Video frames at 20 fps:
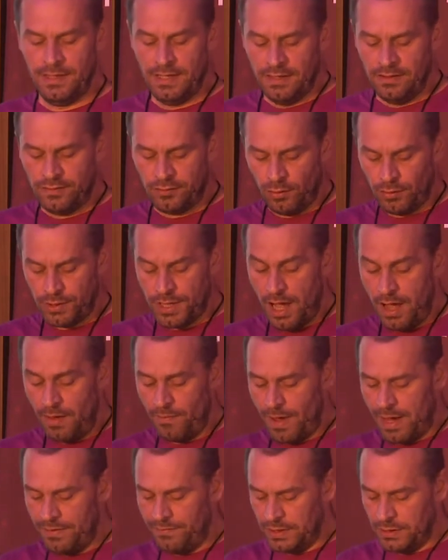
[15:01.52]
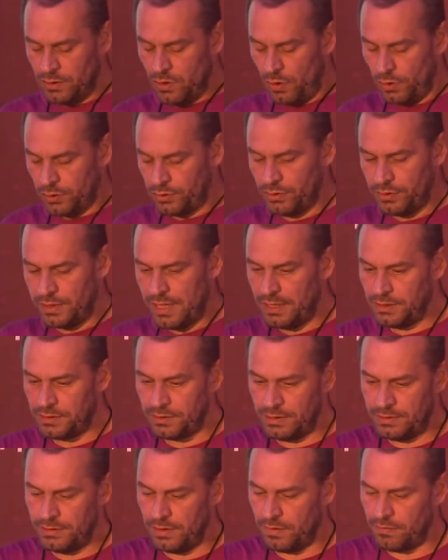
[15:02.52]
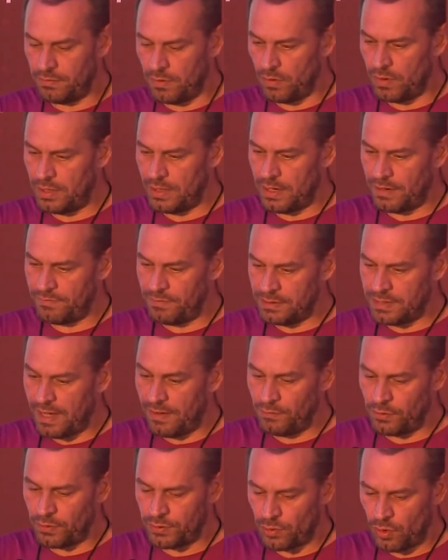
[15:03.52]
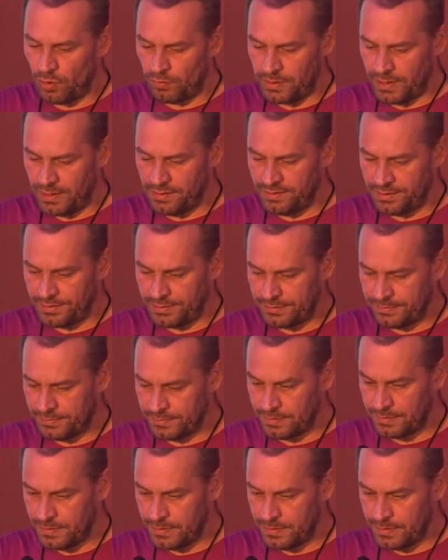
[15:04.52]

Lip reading: So now I will go to dash, I will download Oblast